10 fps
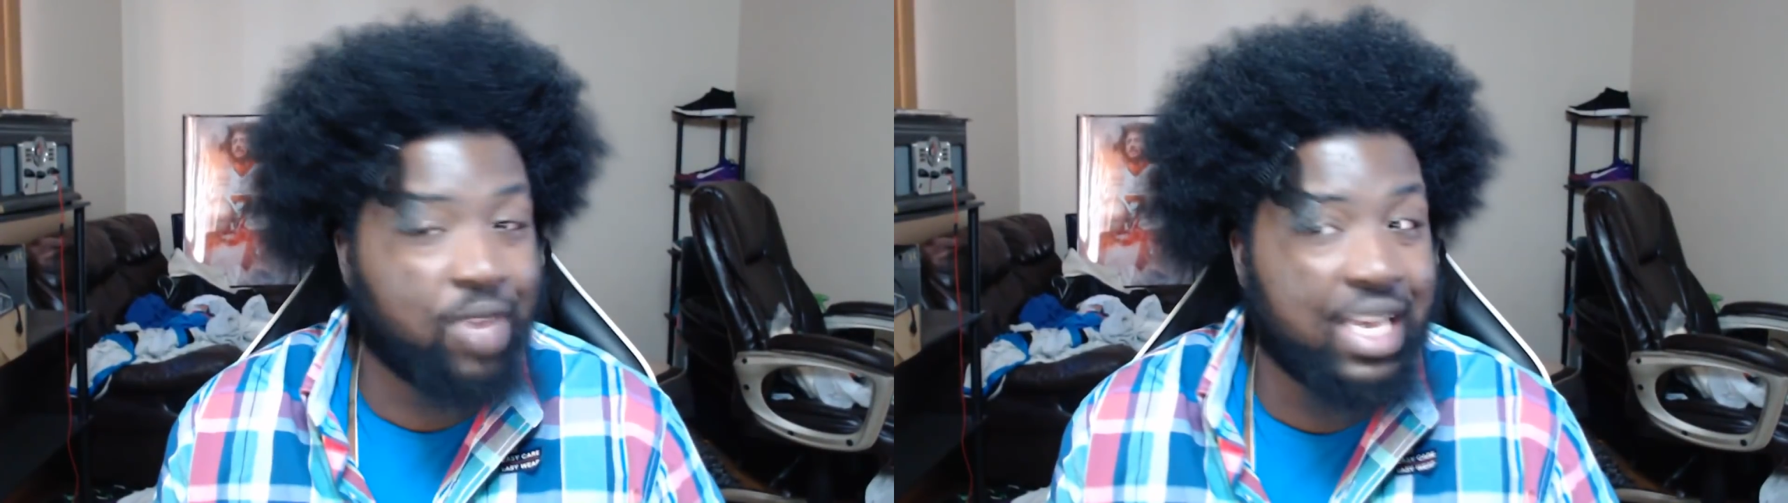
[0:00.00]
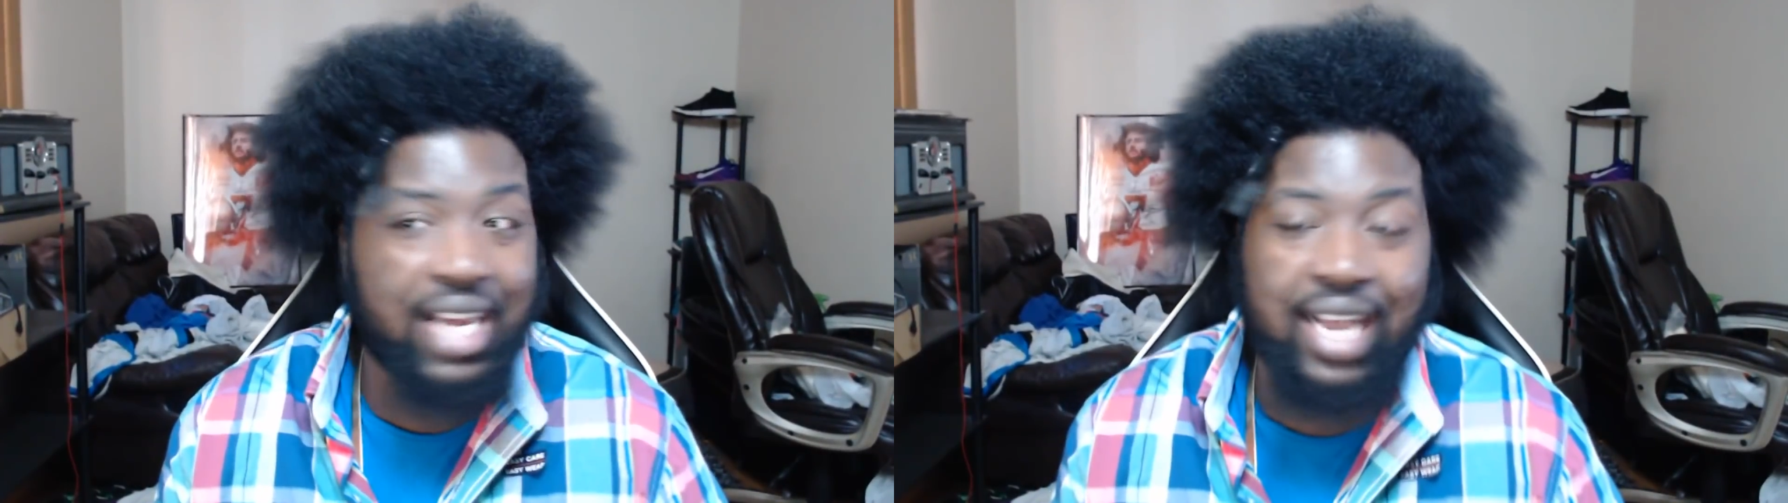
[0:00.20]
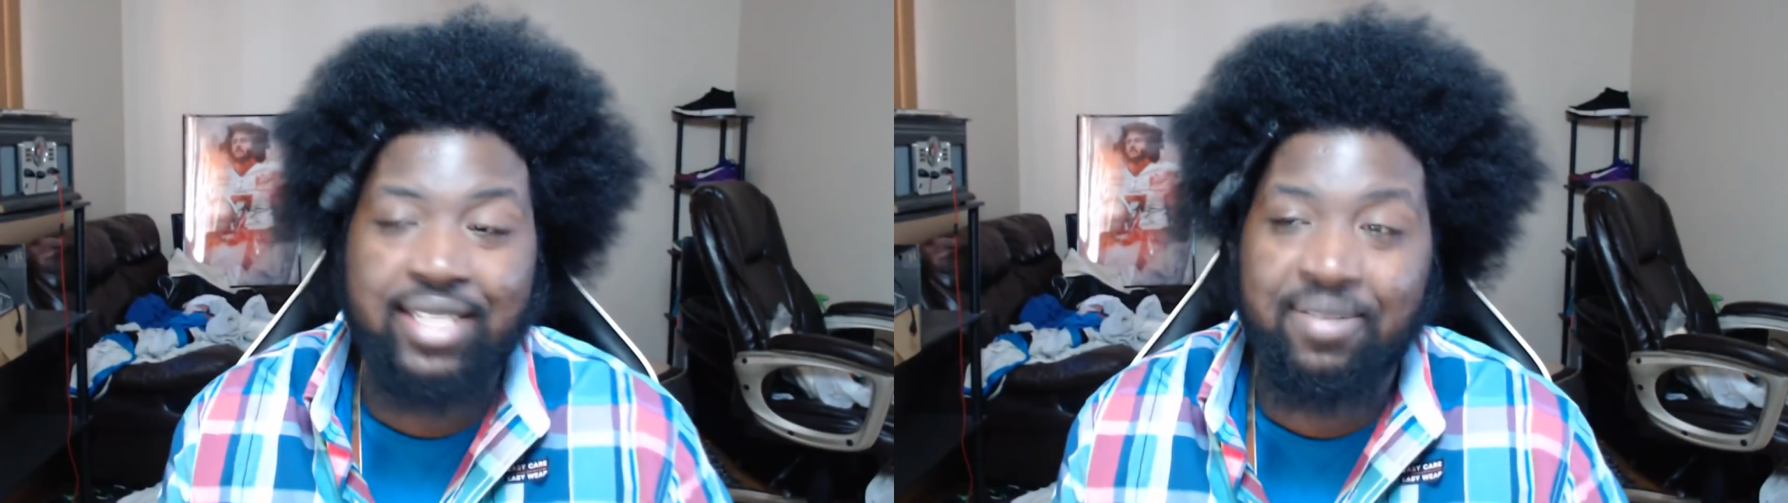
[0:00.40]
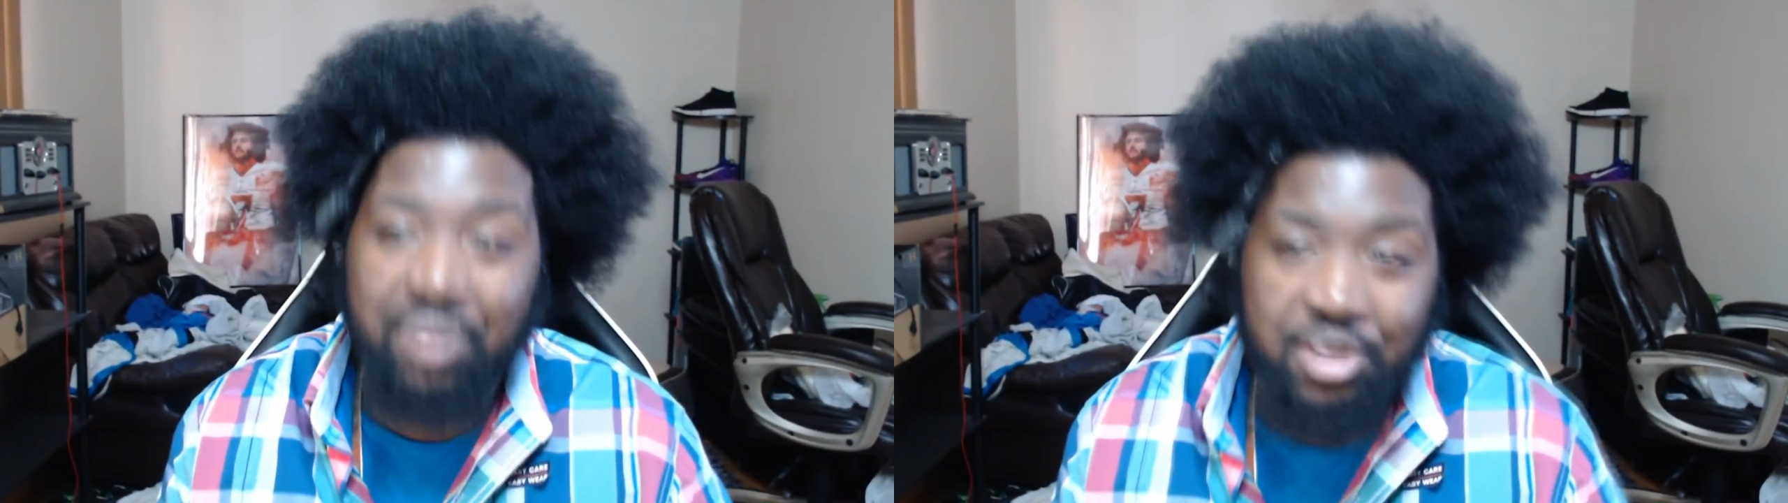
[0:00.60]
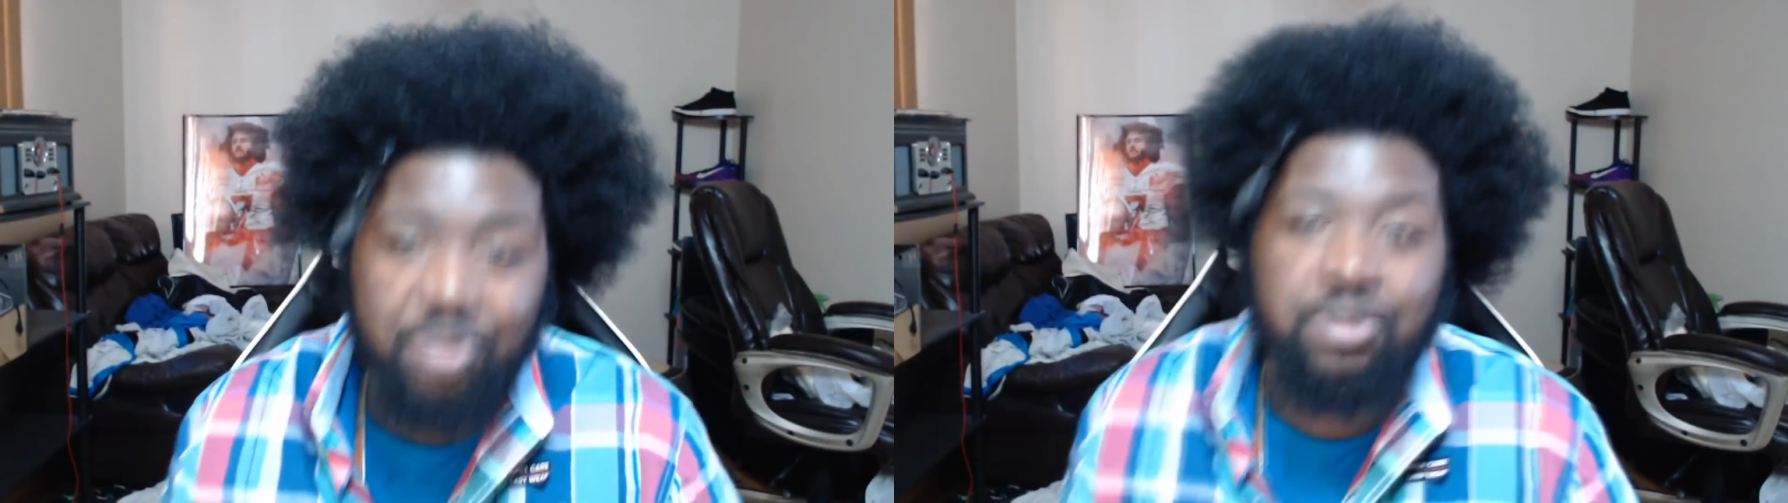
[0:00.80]
we got
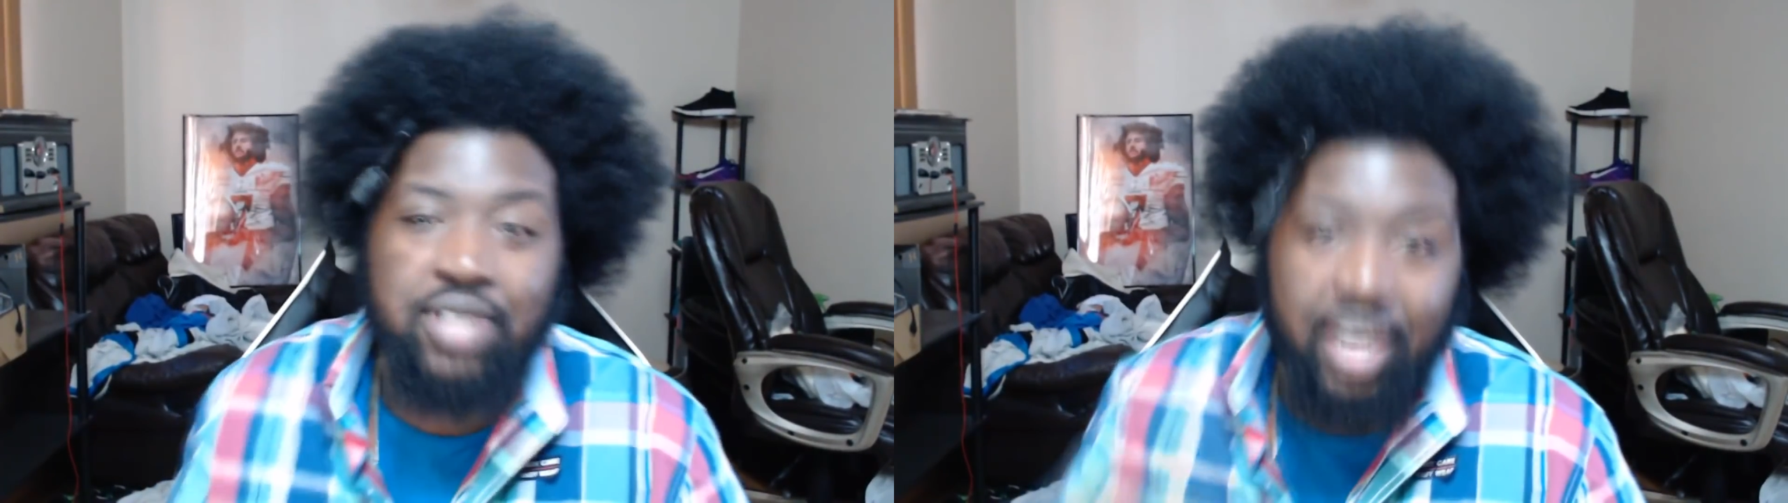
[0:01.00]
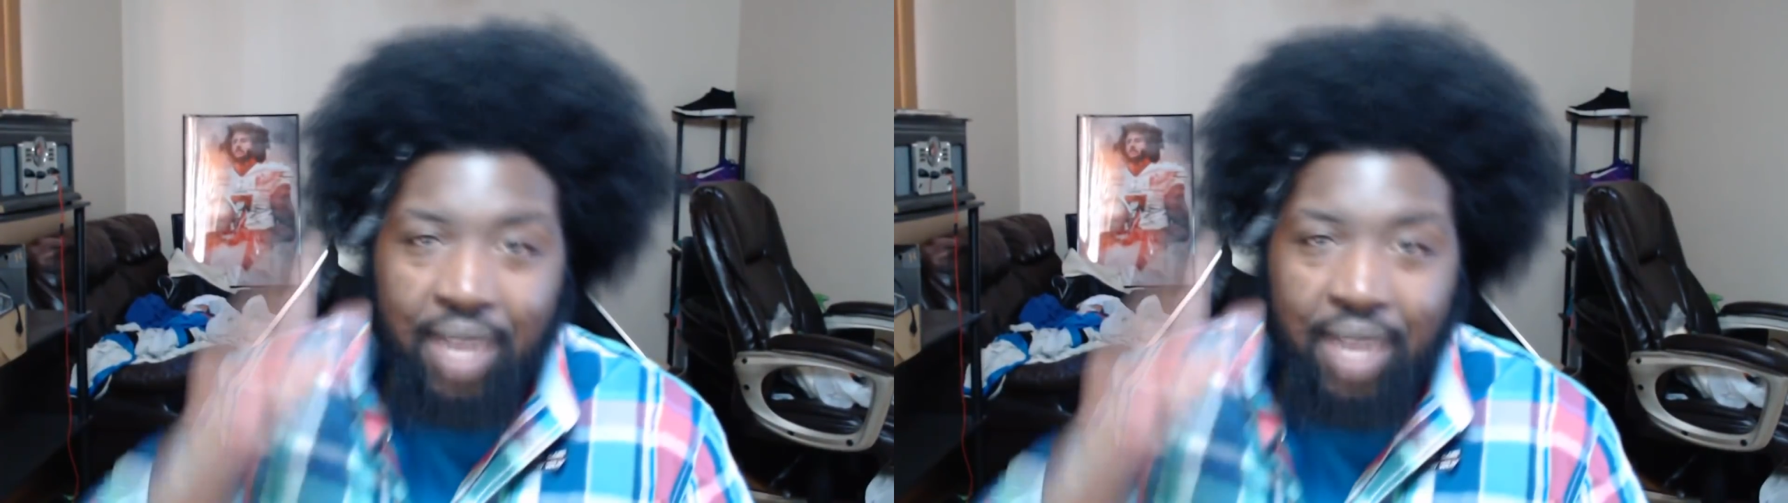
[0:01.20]
some huge